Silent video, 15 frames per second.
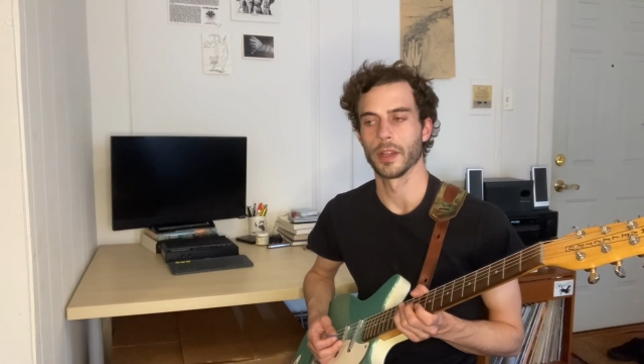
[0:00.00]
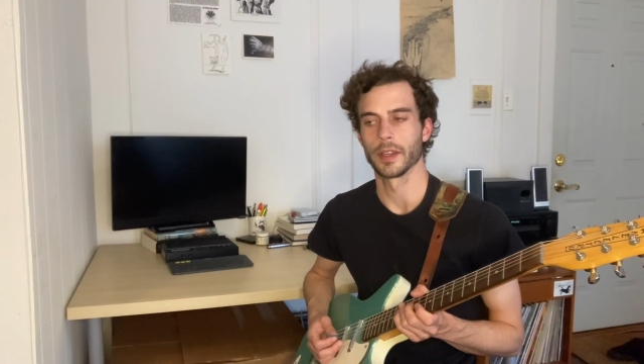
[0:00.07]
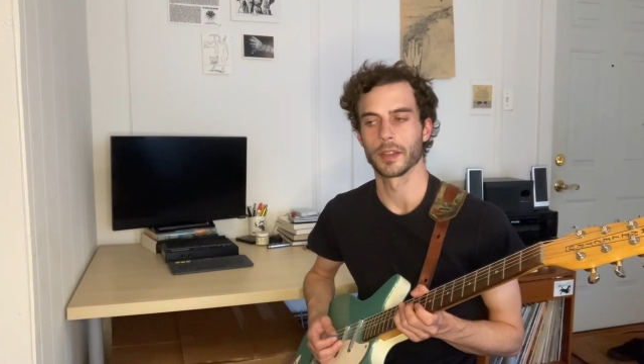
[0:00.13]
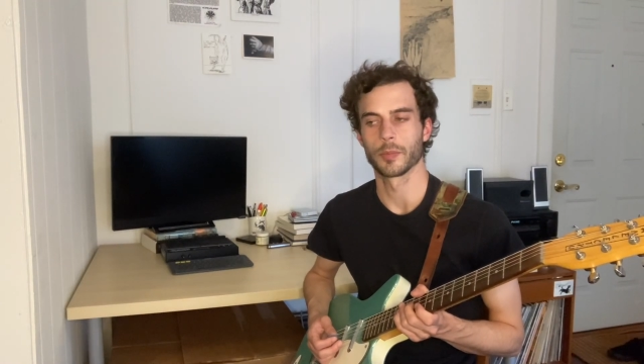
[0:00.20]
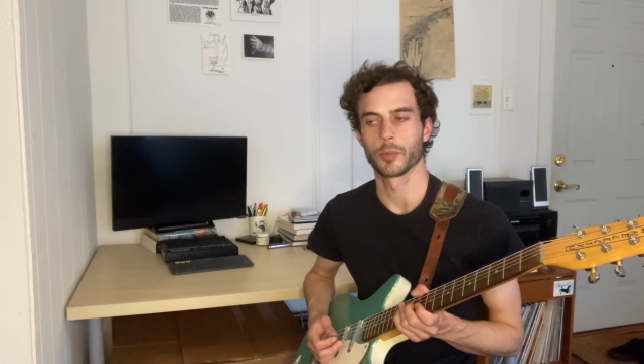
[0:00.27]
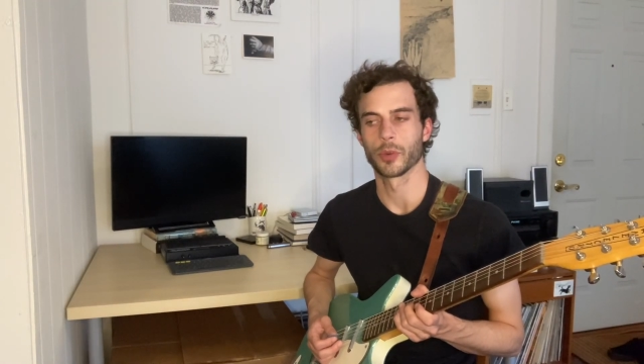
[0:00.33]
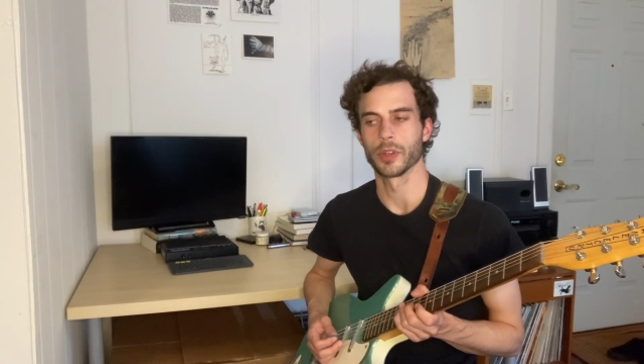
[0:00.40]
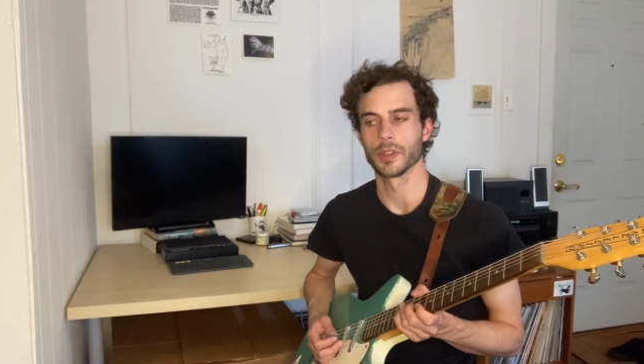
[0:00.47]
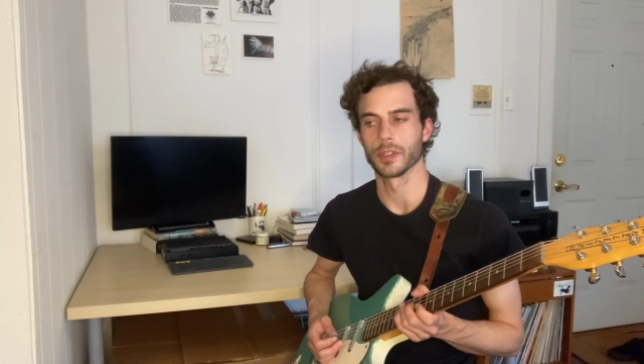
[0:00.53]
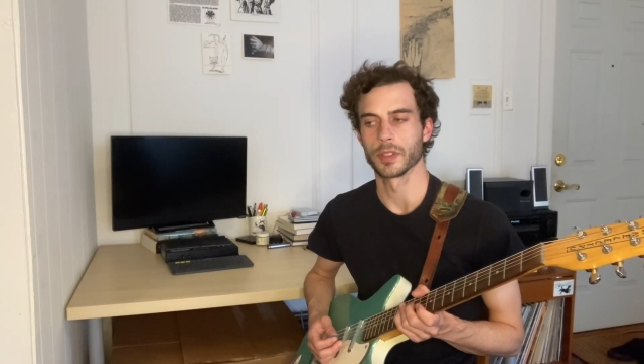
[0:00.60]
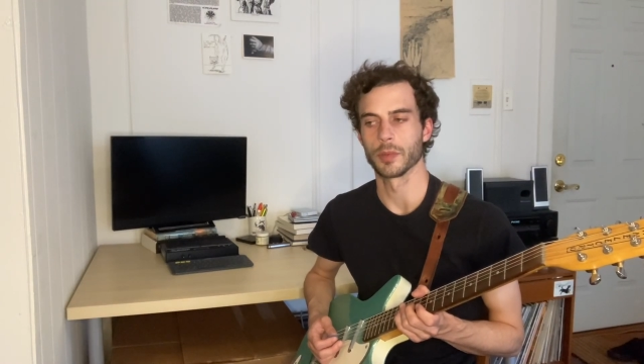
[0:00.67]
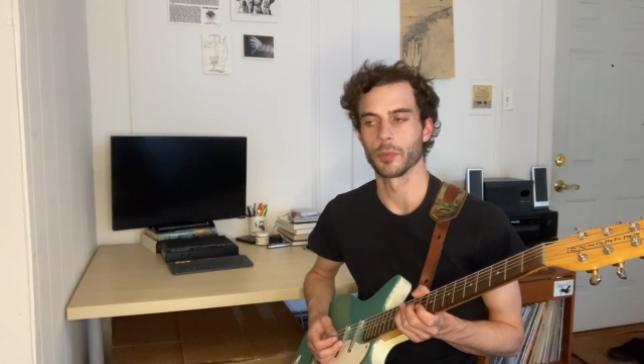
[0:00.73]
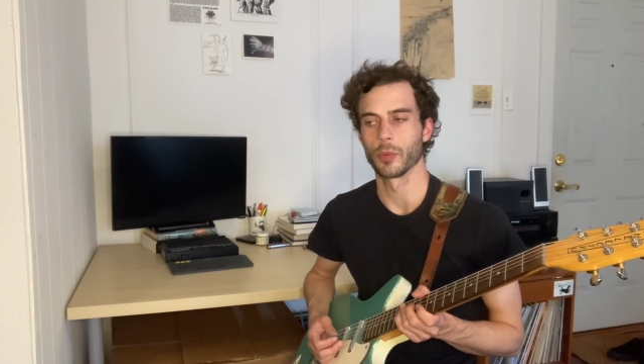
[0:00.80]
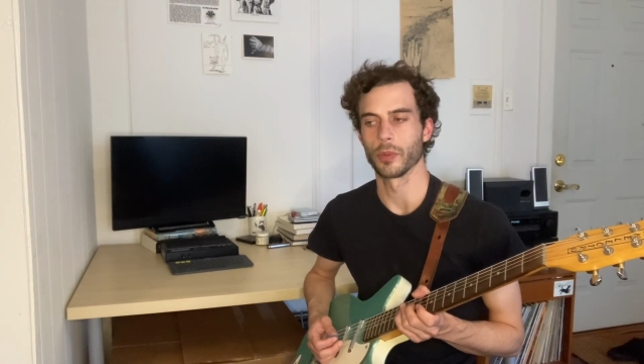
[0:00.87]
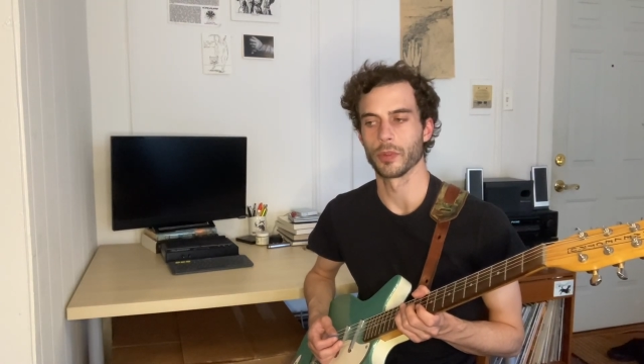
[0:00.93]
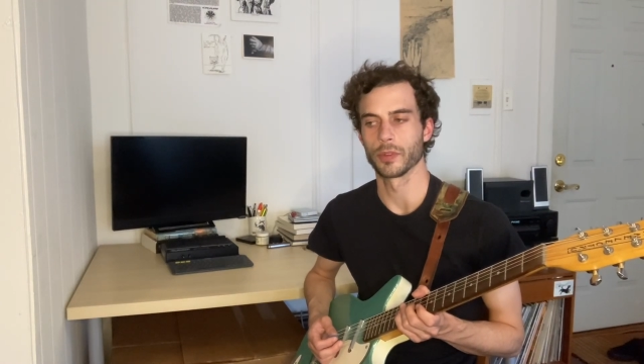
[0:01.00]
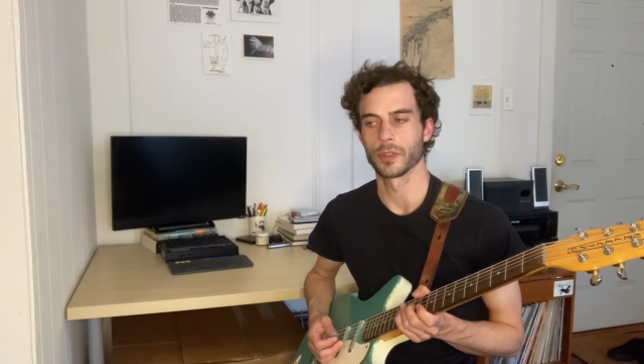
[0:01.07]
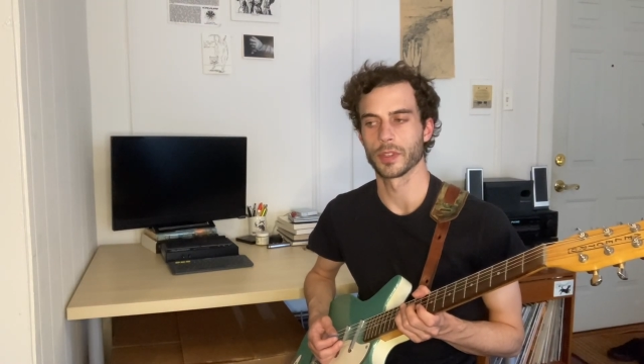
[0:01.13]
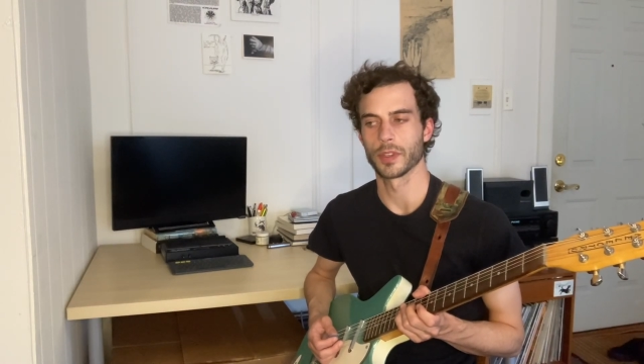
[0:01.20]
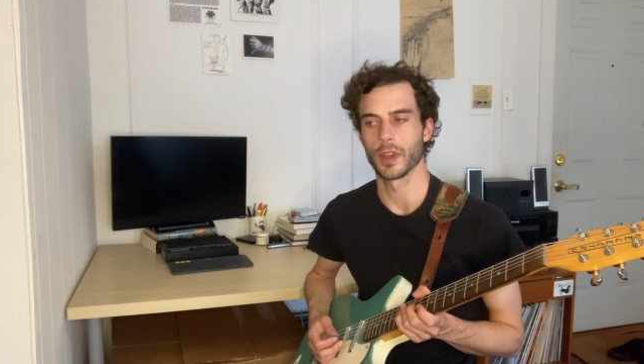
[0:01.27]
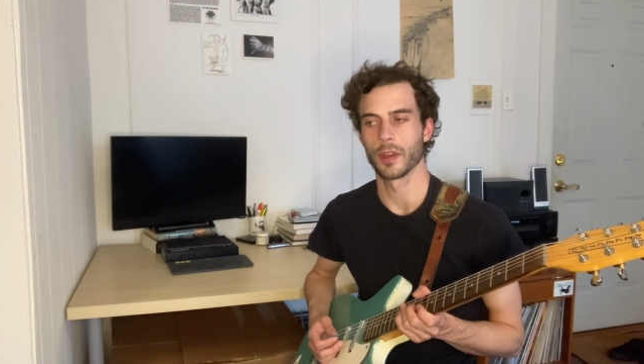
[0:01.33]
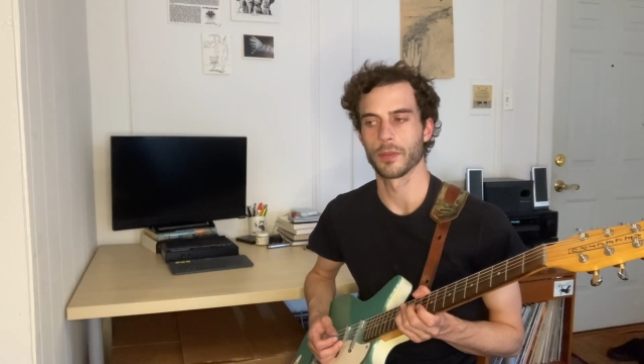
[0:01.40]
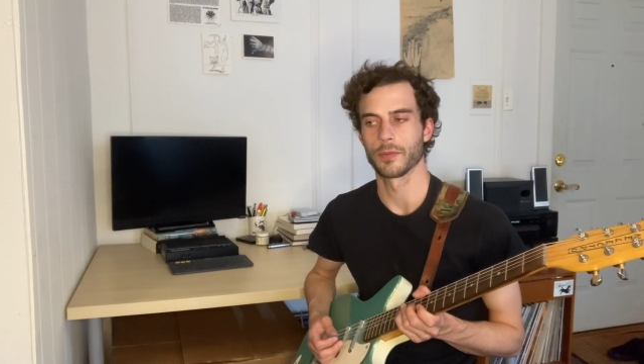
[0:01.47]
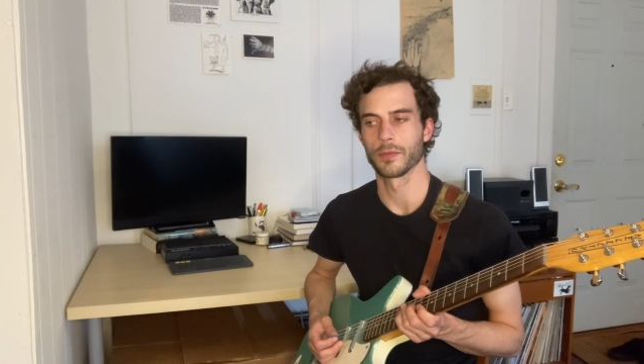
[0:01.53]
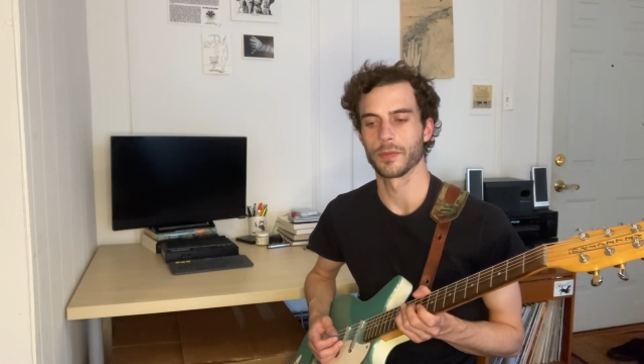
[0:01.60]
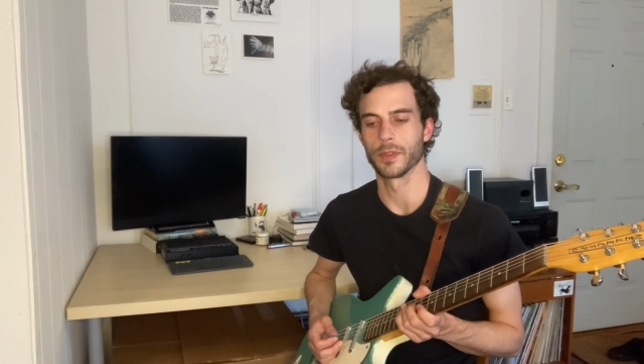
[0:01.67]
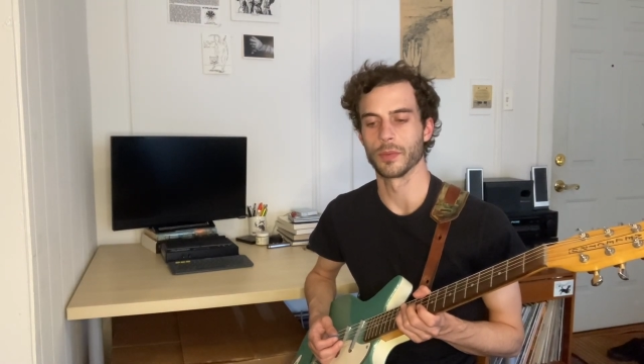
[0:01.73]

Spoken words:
like pretty simple stuff.